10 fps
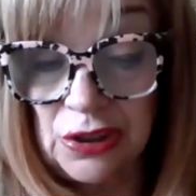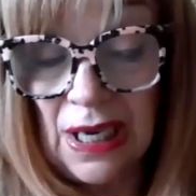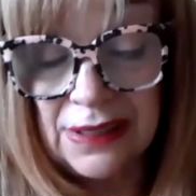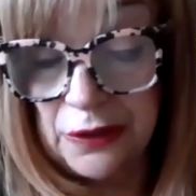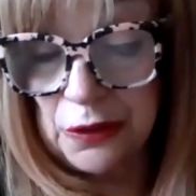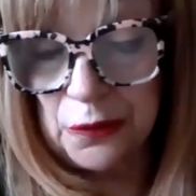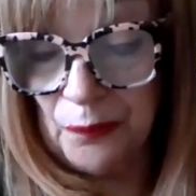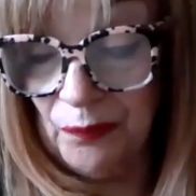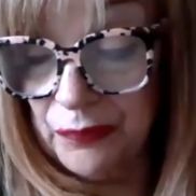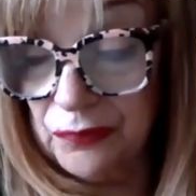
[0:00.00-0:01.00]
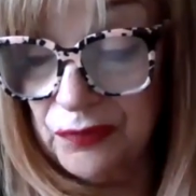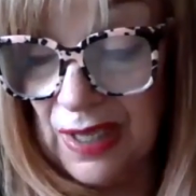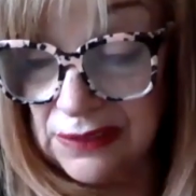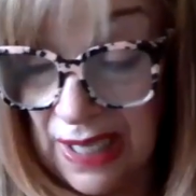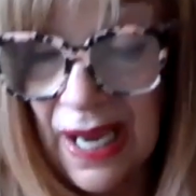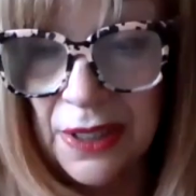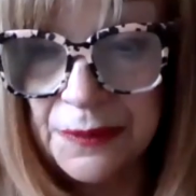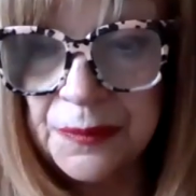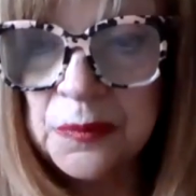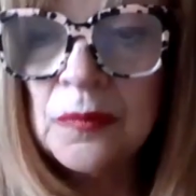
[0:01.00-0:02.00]
I later found out
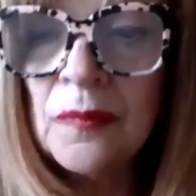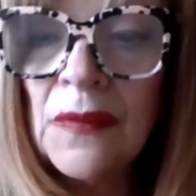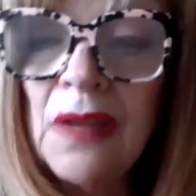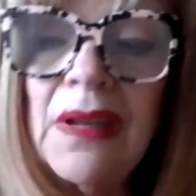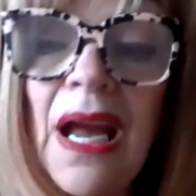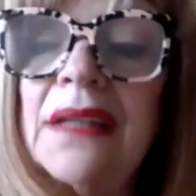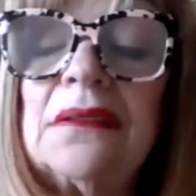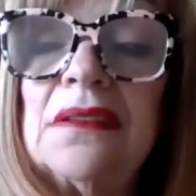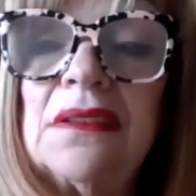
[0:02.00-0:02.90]
that